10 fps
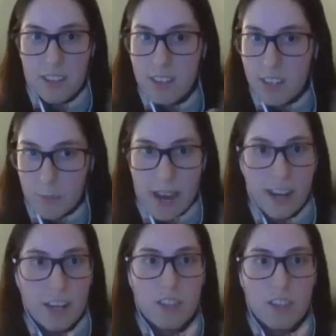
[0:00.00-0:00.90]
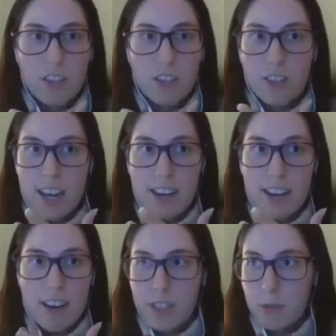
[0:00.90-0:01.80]
think about it. I just knew that
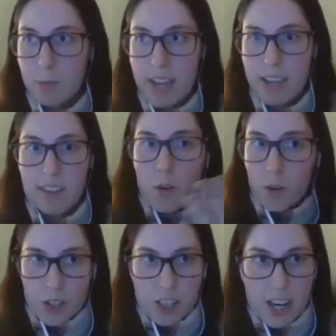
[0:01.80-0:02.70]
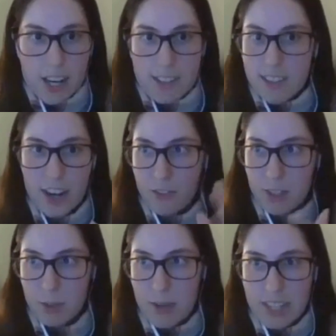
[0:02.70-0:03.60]
everything was being organized,
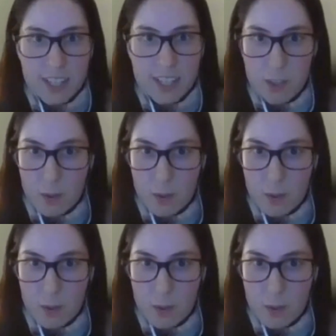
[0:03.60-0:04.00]
everything was being done to a